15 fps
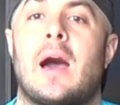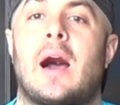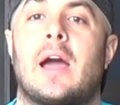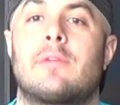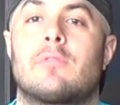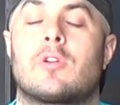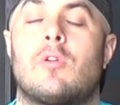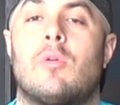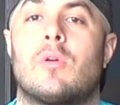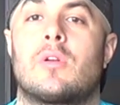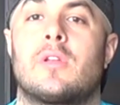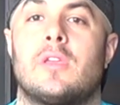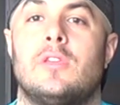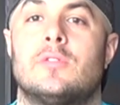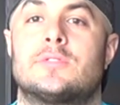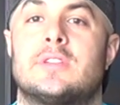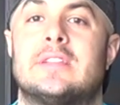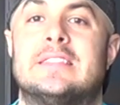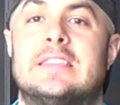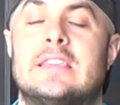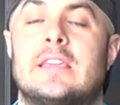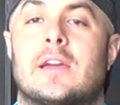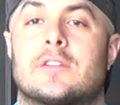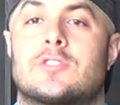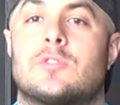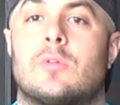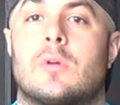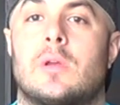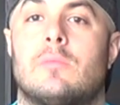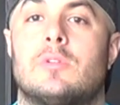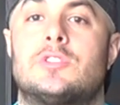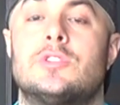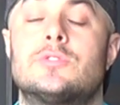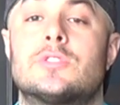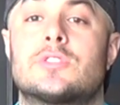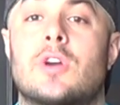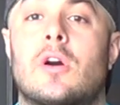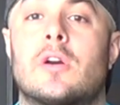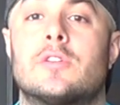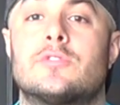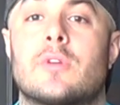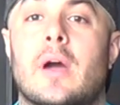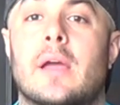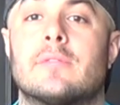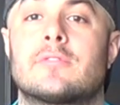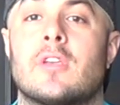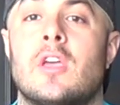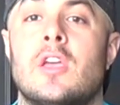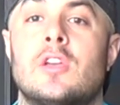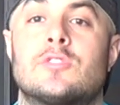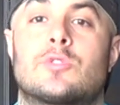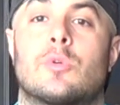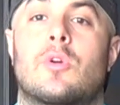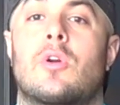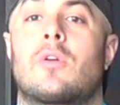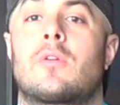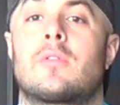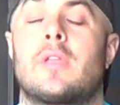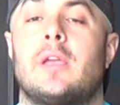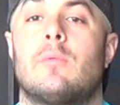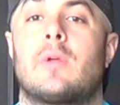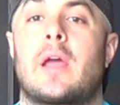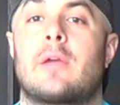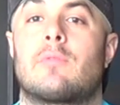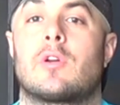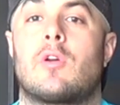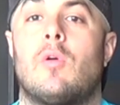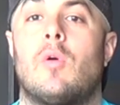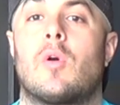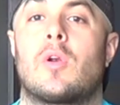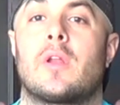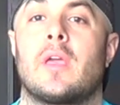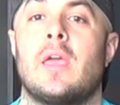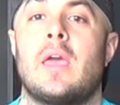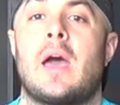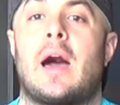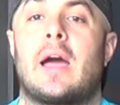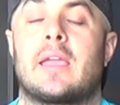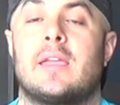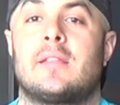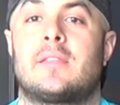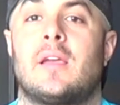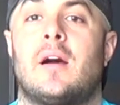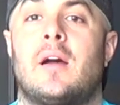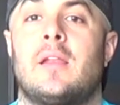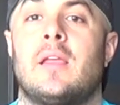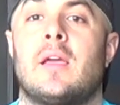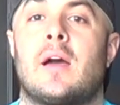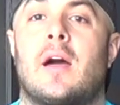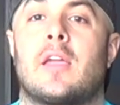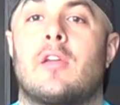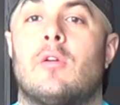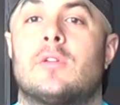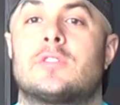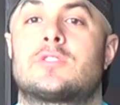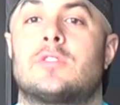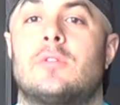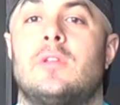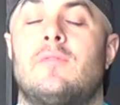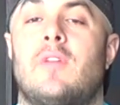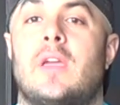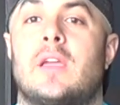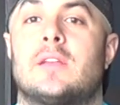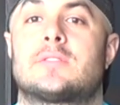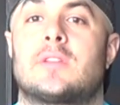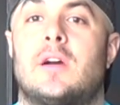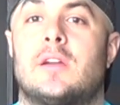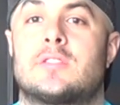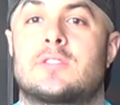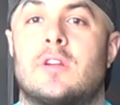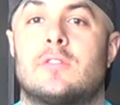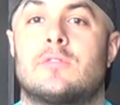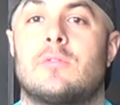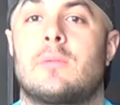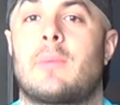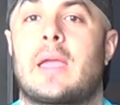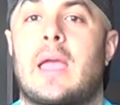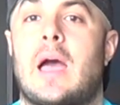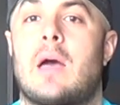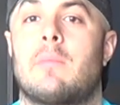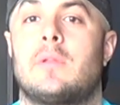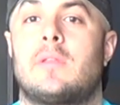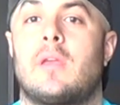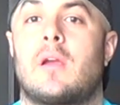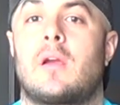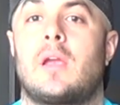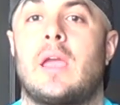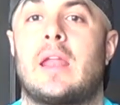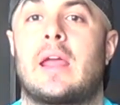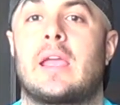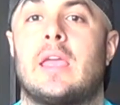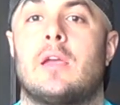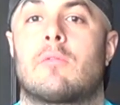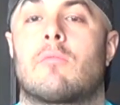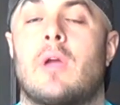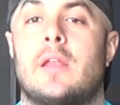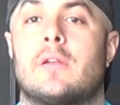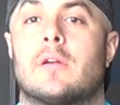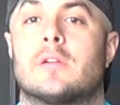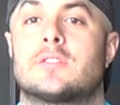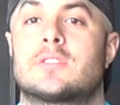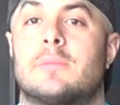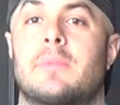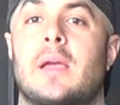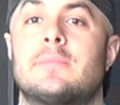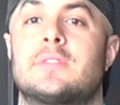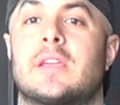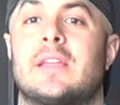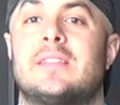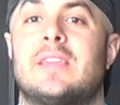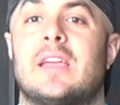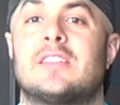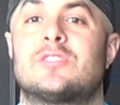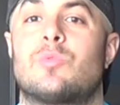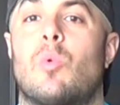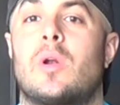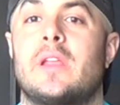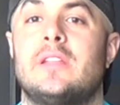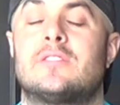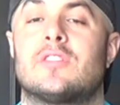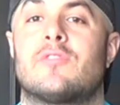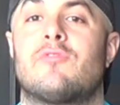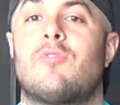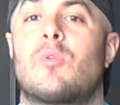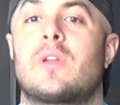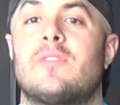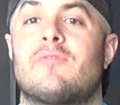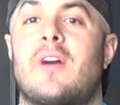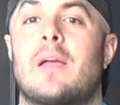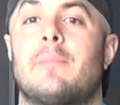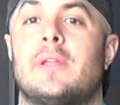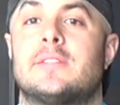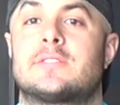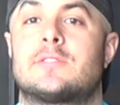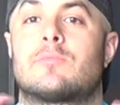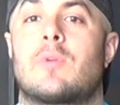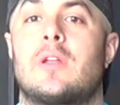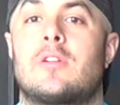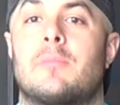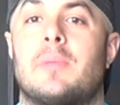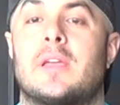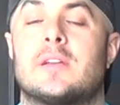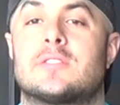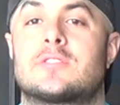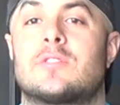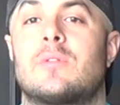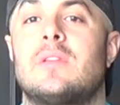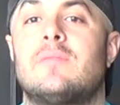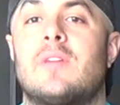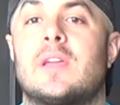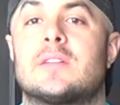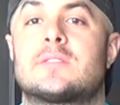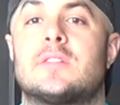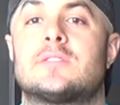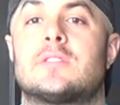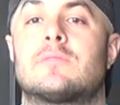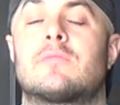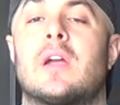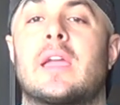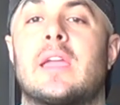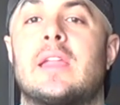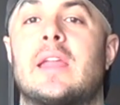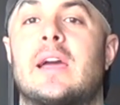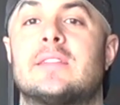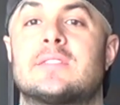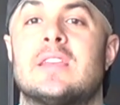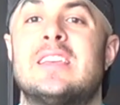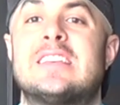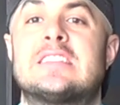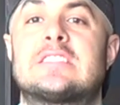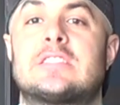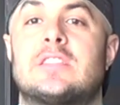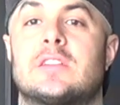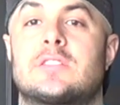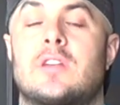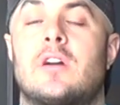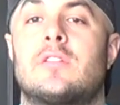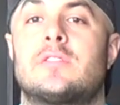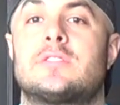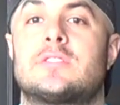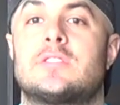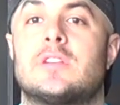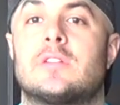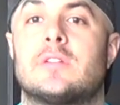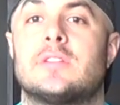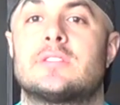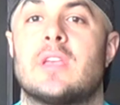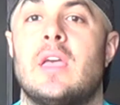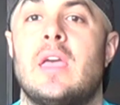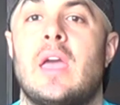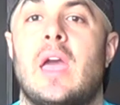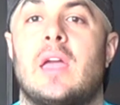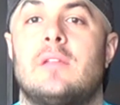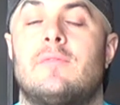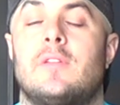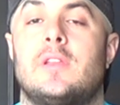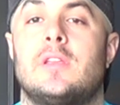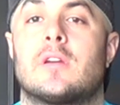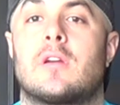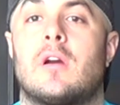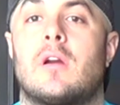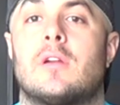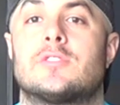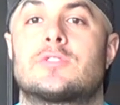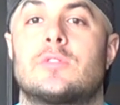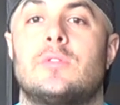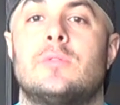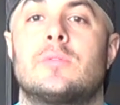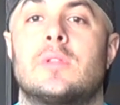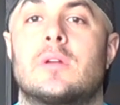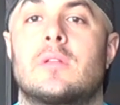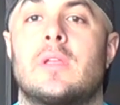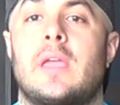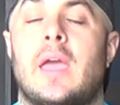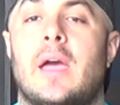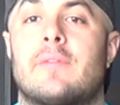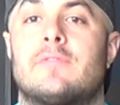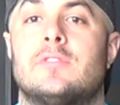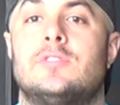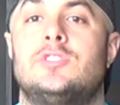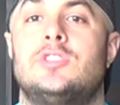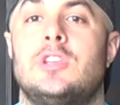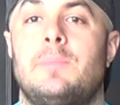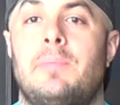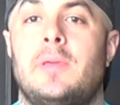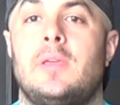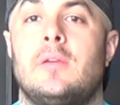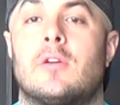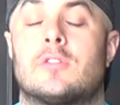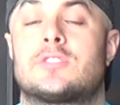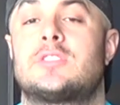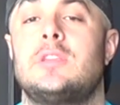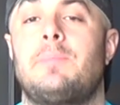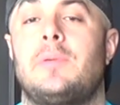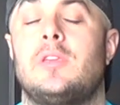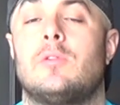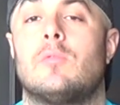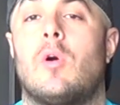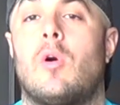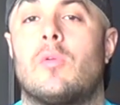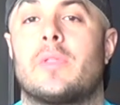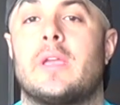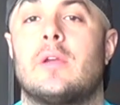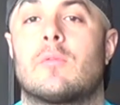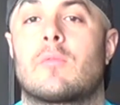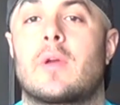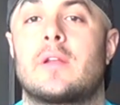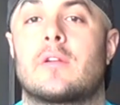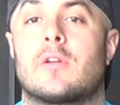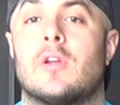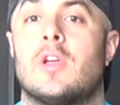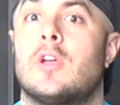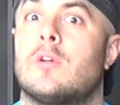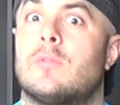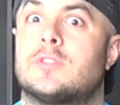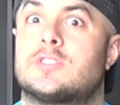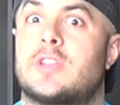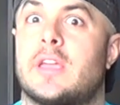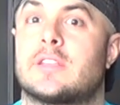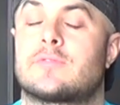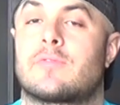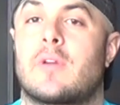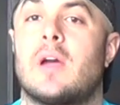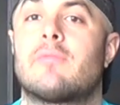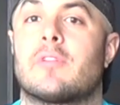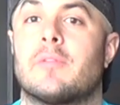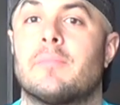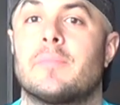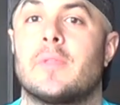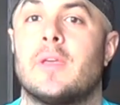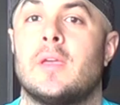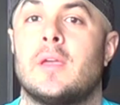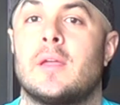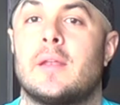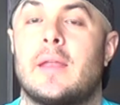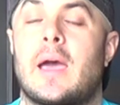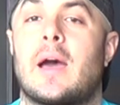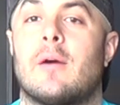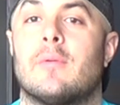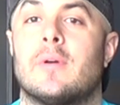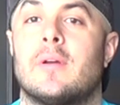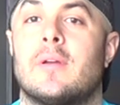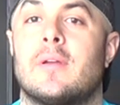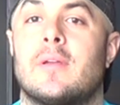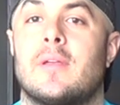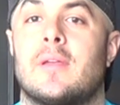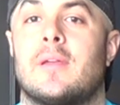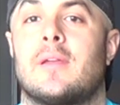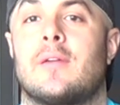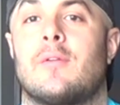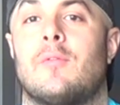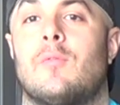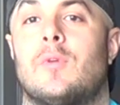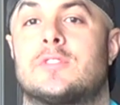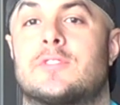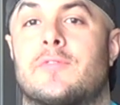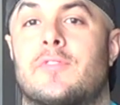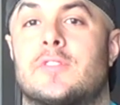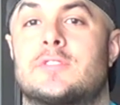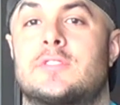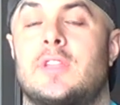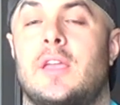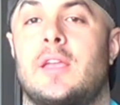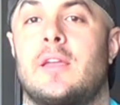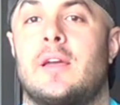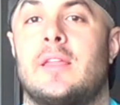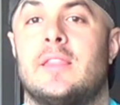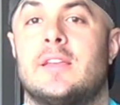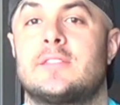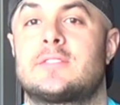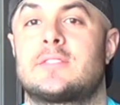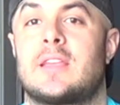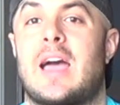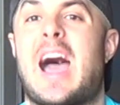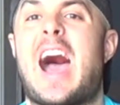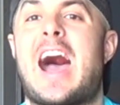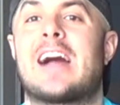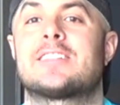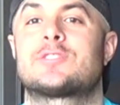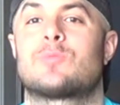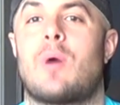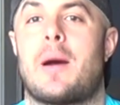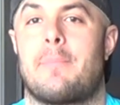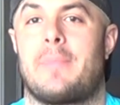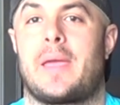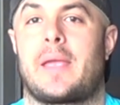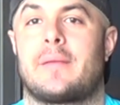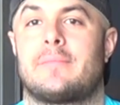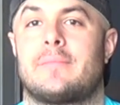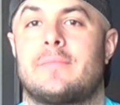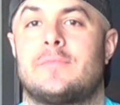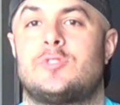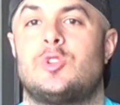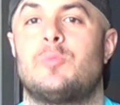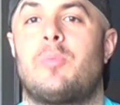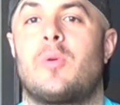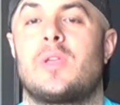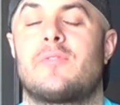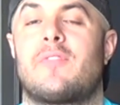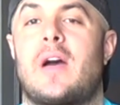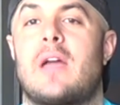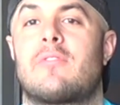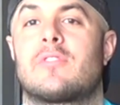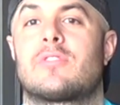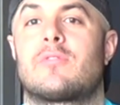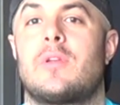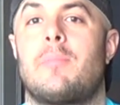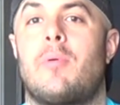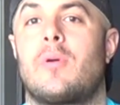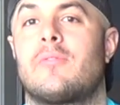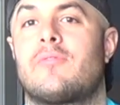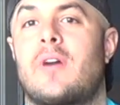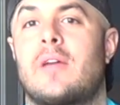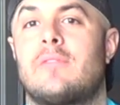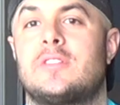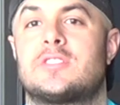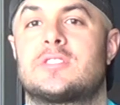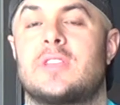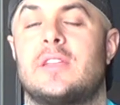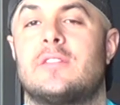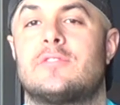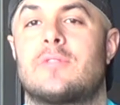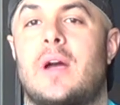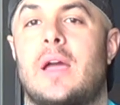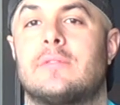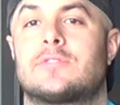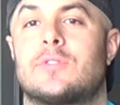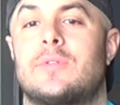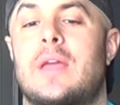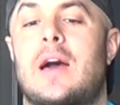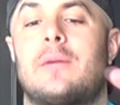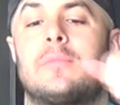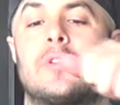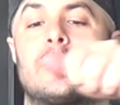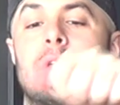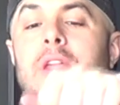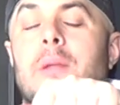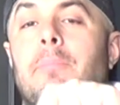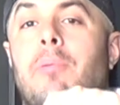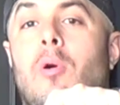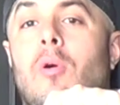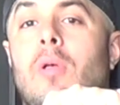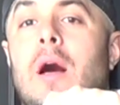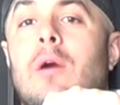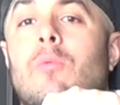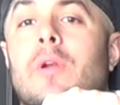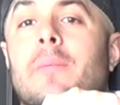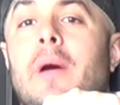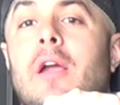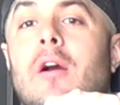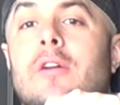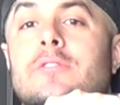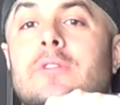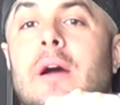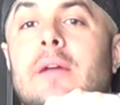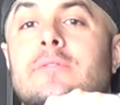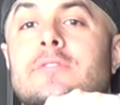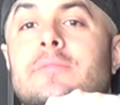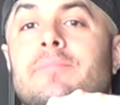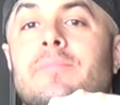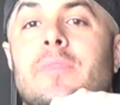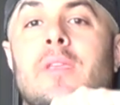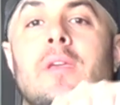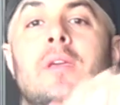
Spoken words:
I record using DxTory, which uses hard drives. So currently when I record, I get done, I go into Sony Vegas, I start doing my commentary, and I hit render. Sometimes I can take 20 to 45 minutes to render because Sony Vegas doesn't recognize 600 series NVIDIA cards. So you literally have to GP or CPU only render, which takes forever. Now, what's the first thing in this? Hot swap bay. 2.5 or 3.5 inch SATA drive. So now I'm literally going to pull out one of my hard drives.